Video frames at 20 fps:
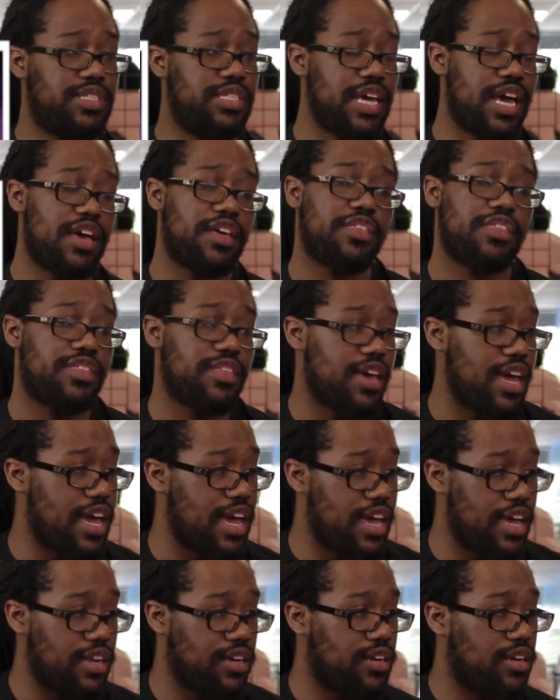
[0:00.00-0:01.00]
death
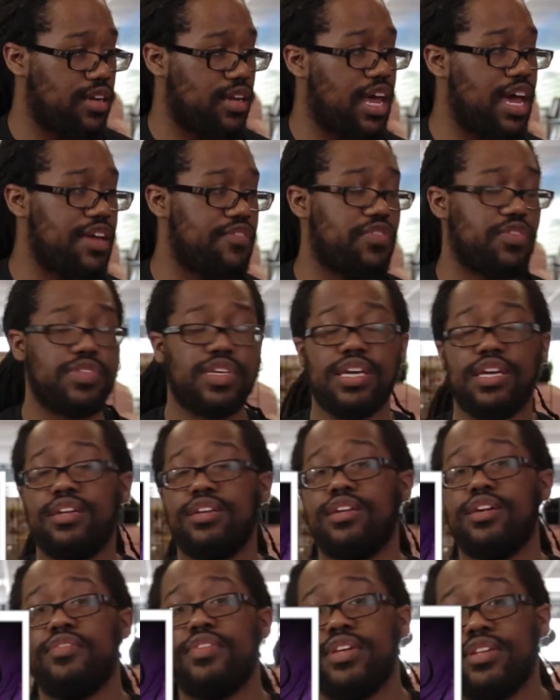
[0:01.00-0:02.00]
and life on the
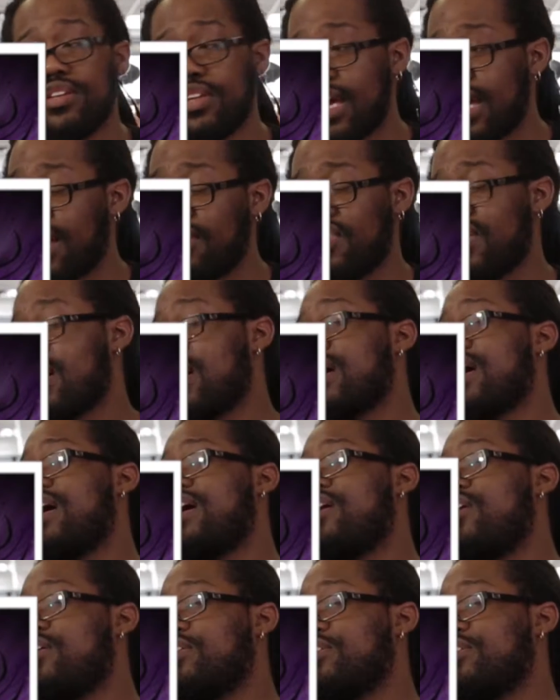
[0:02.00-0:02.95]
end of it. Like, I think I got